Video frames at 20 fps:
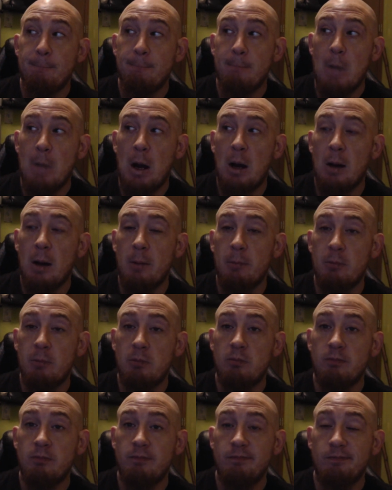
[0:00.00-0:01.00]
Um,
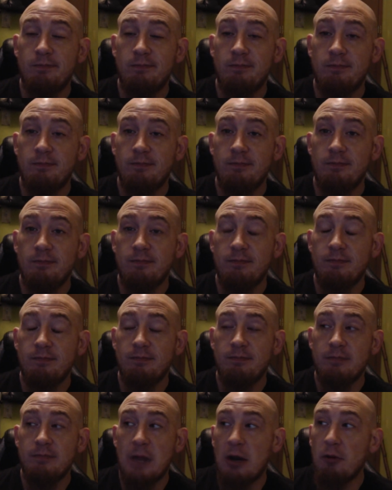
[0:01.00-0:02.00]

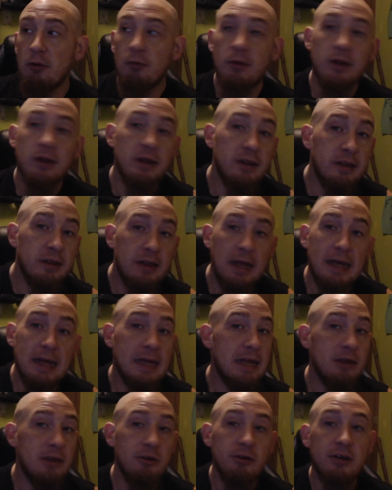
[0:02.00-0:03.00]
I don't really like
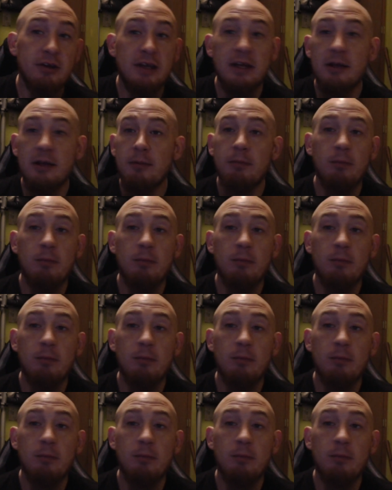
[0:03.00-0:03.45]
either team.